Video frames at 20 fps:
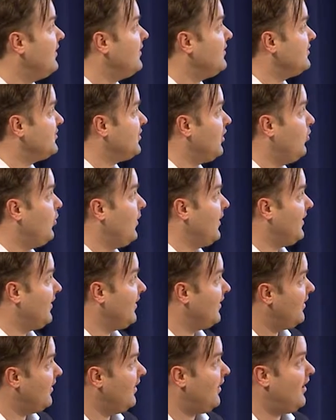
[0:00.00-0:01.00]
So when
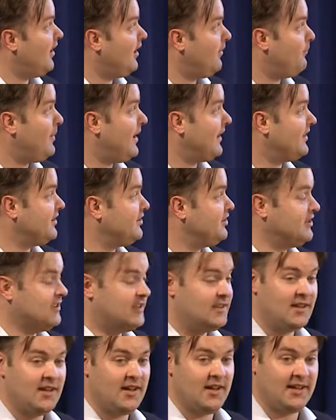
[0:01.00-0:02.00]
a
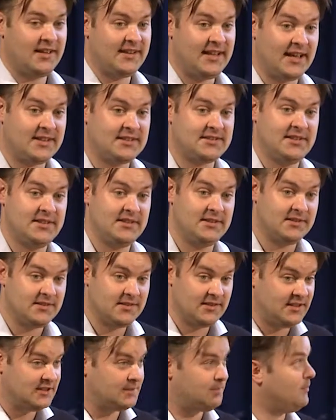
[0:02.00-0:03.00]
pathogen attacks
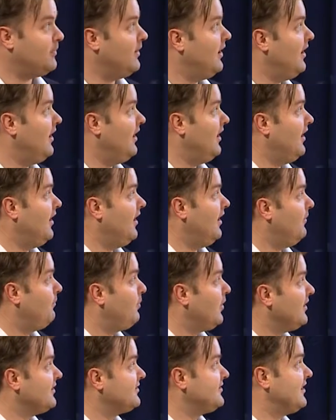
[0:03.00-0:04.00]
these
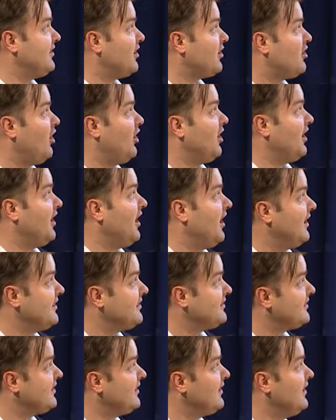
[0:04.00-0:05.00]
plants that are
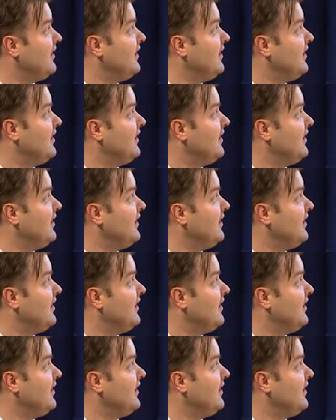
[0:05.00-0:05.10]
colonized,